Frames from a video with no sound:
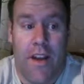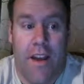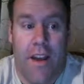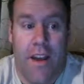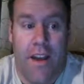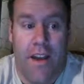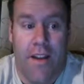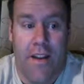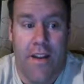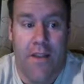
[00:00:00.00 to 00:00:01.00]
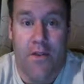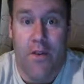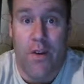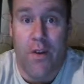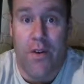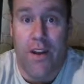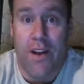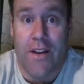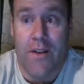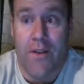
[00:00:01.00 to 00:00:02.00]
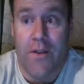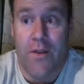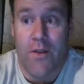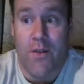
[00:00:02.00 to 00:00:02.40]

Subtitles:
and doing what I do